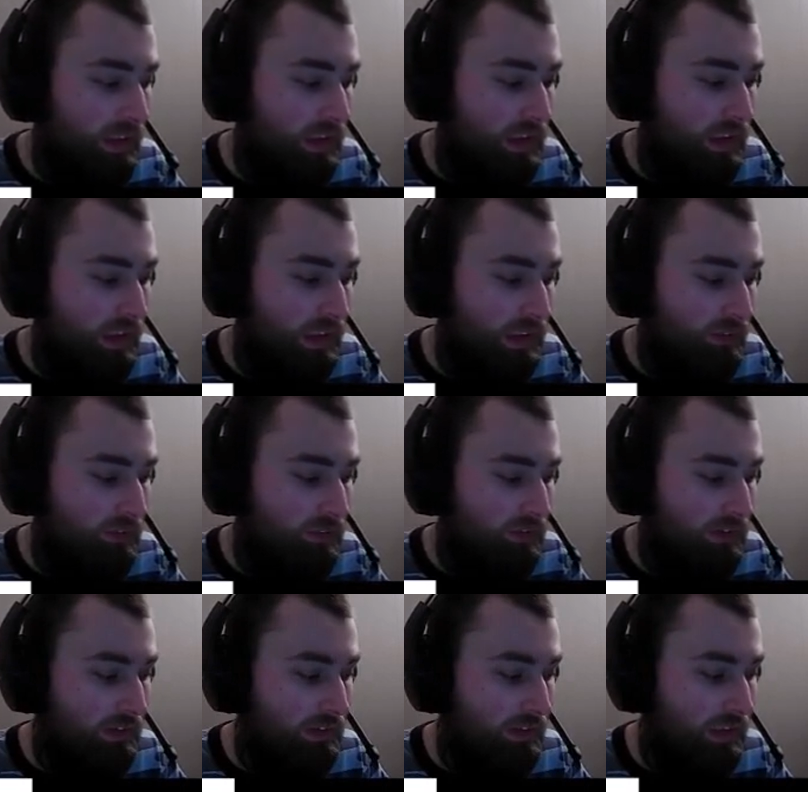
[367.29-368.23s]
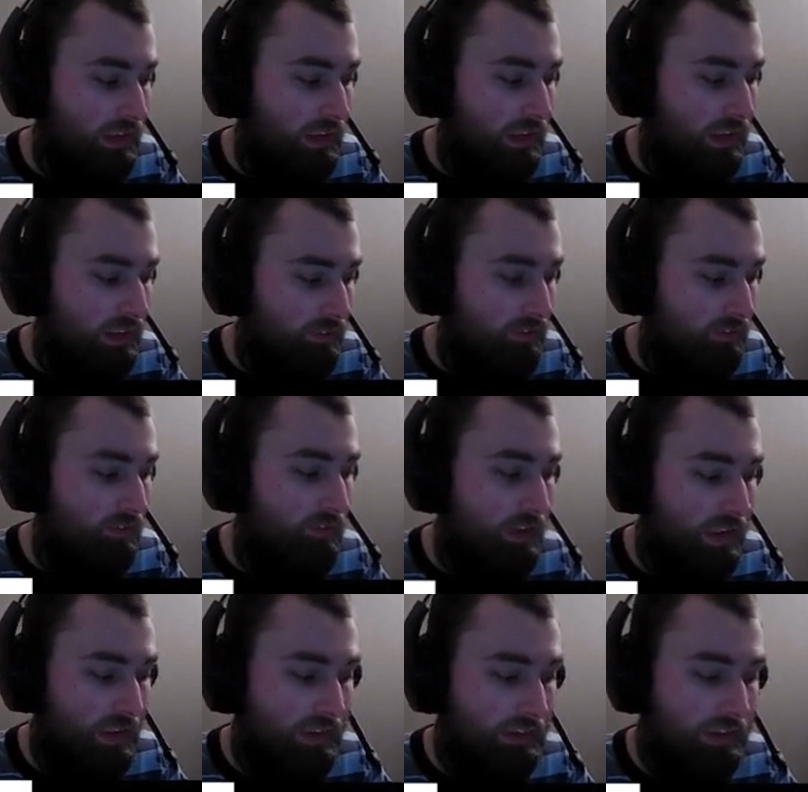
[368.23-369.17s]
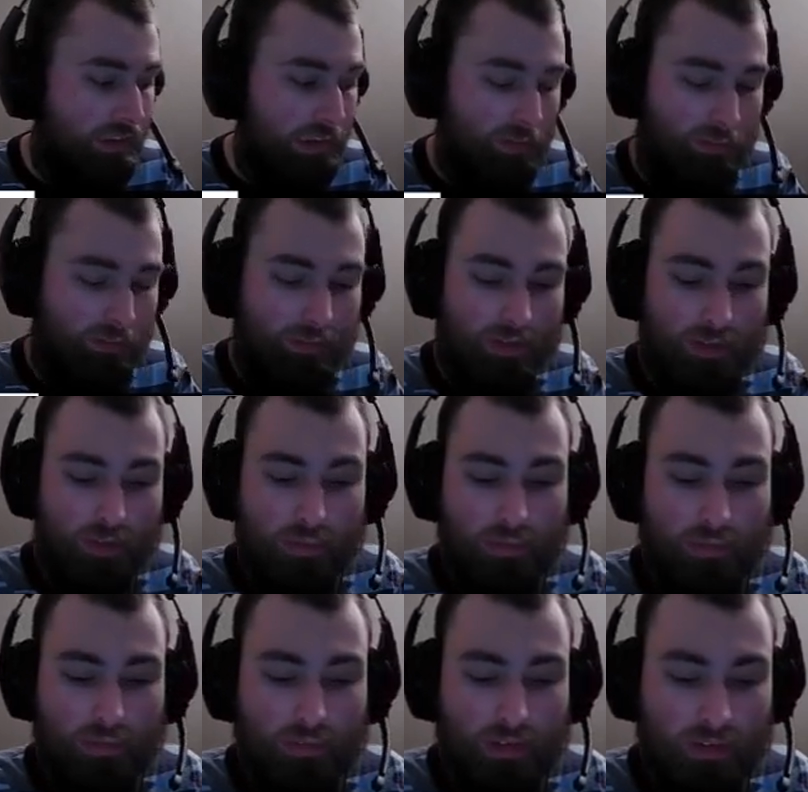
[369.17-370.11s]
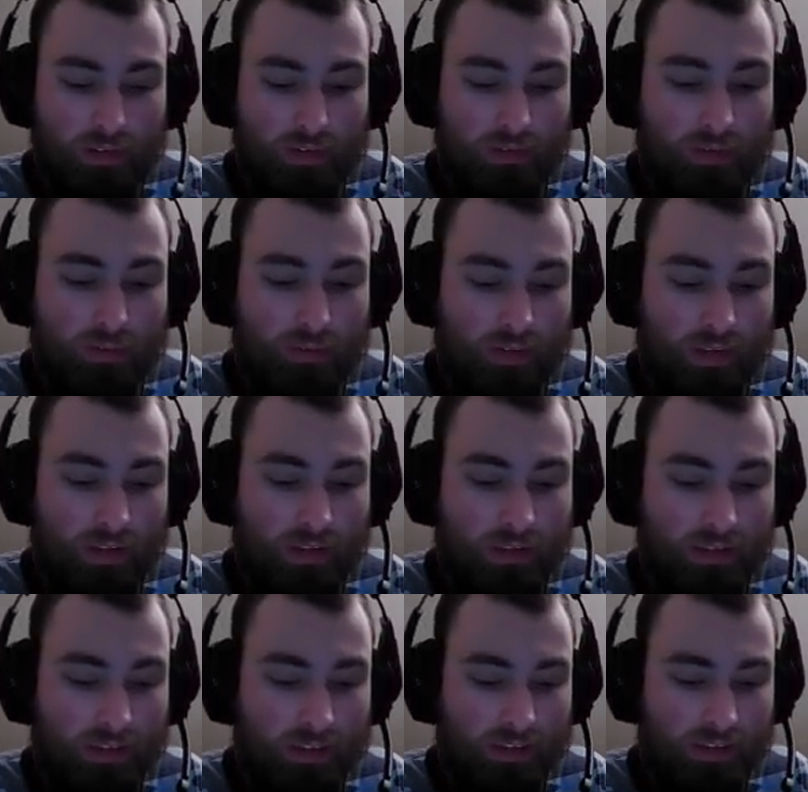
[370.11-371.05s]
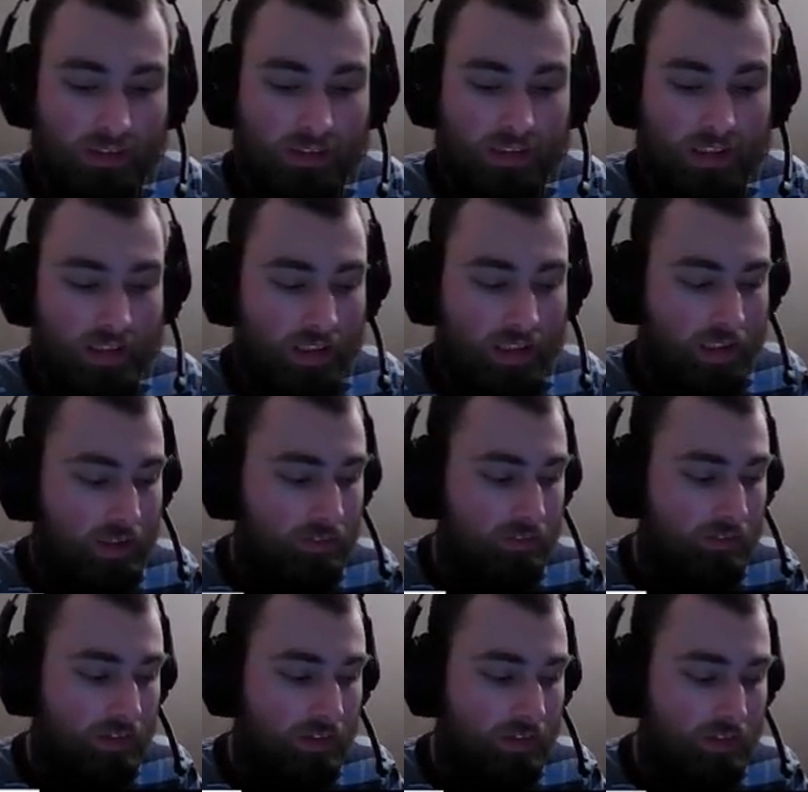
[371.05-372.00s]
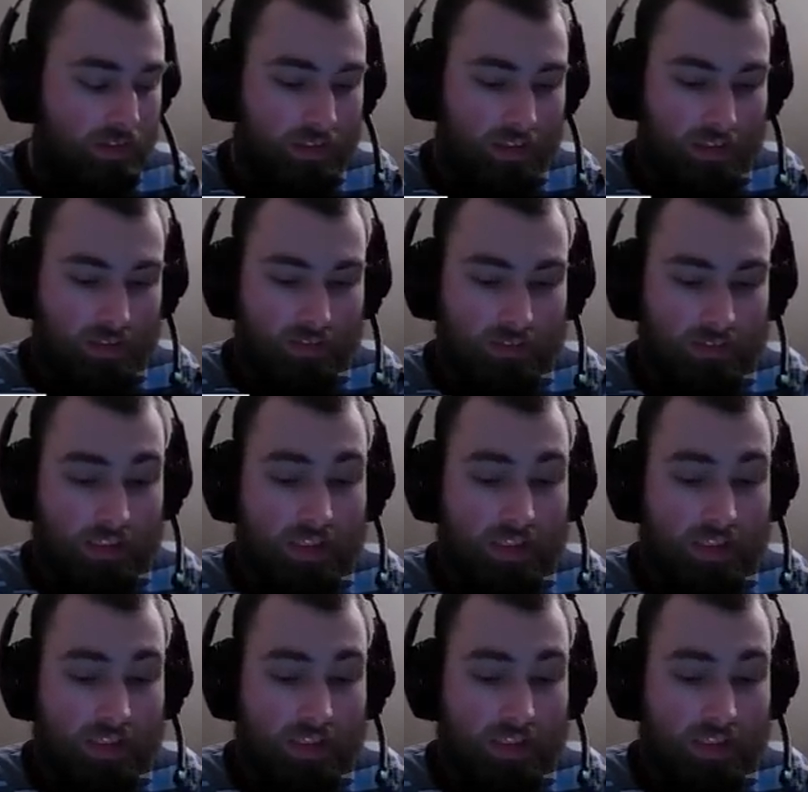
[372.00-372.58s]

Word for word: It was an emphatic exclamation point to the broadcast if nothing else,